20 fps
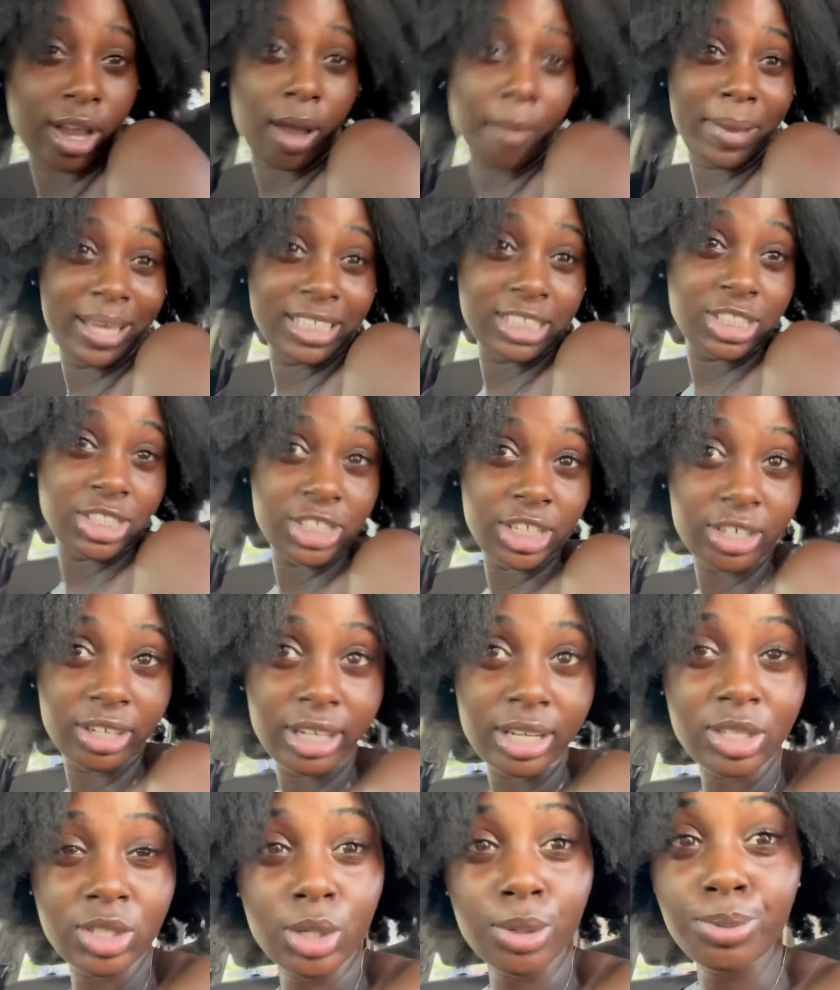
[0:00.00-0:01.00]
comment, share,
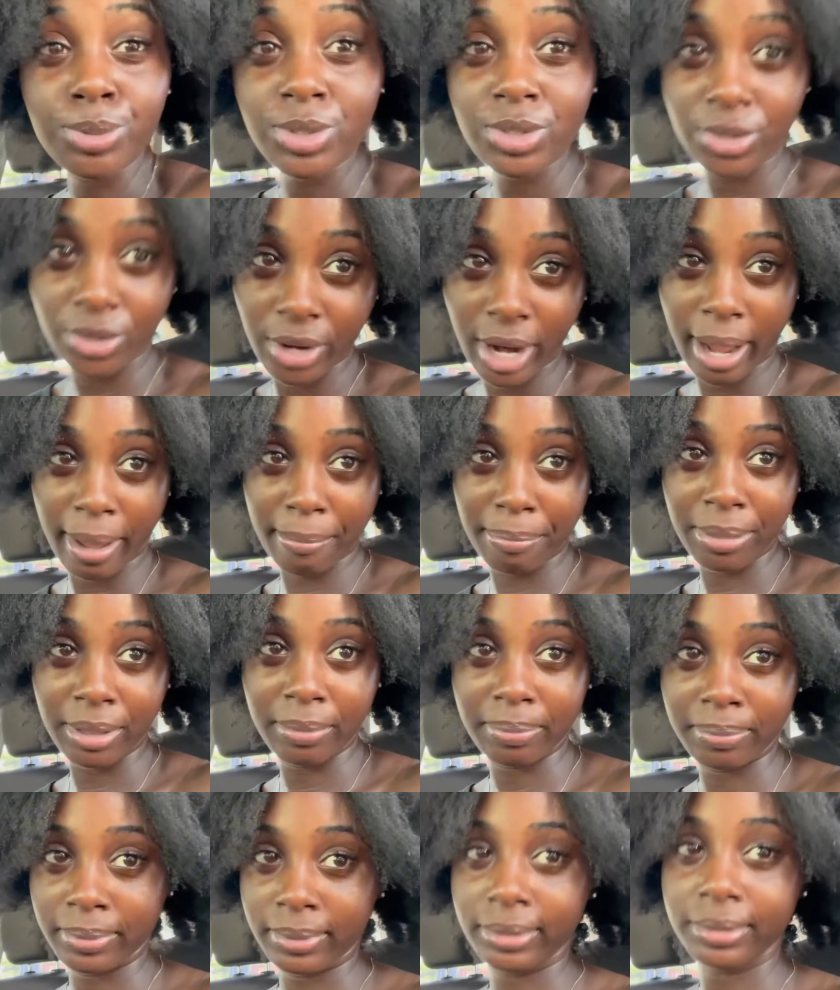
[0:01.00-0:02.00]
and subscribe,
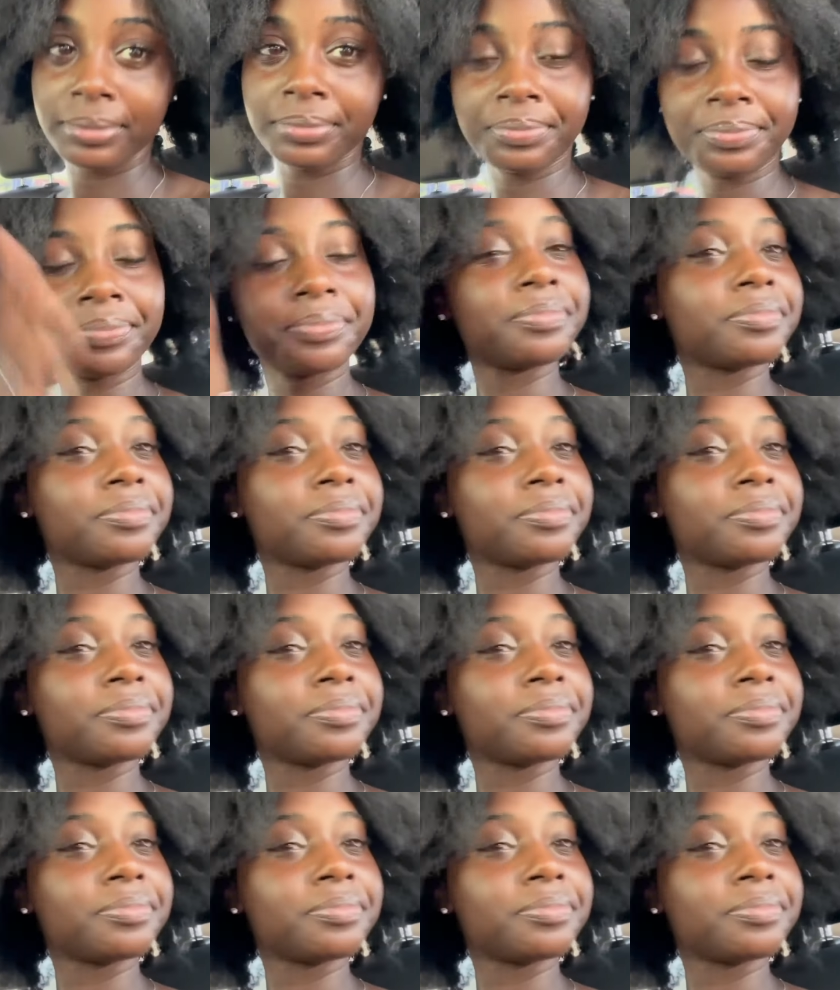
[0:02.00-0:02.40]
people.